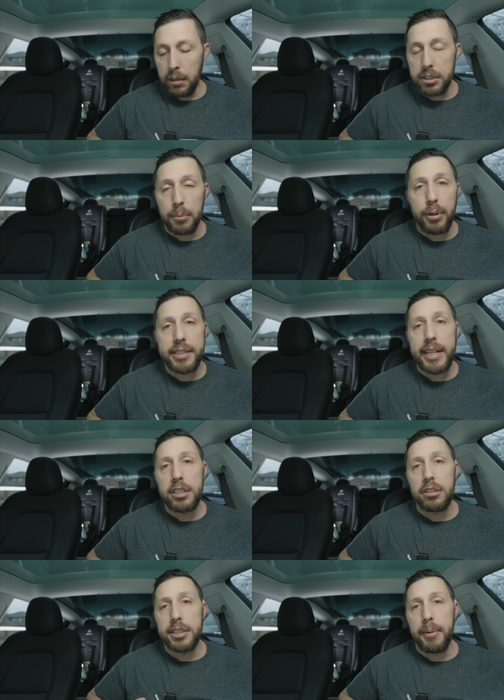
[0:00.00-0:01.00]
out some
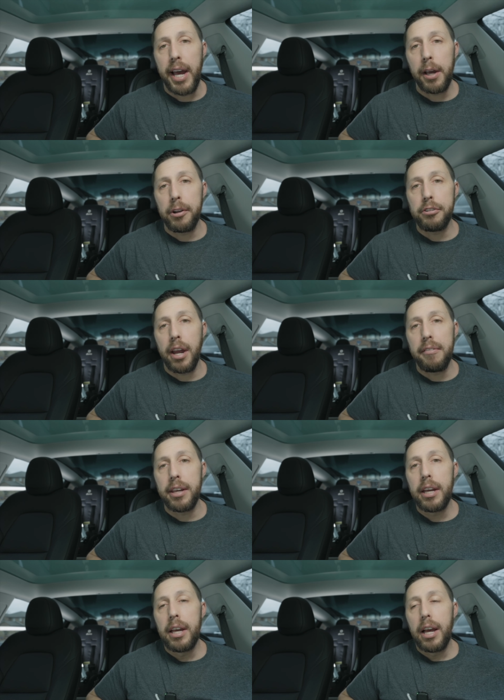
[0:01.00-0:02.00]
residential, some highway driving,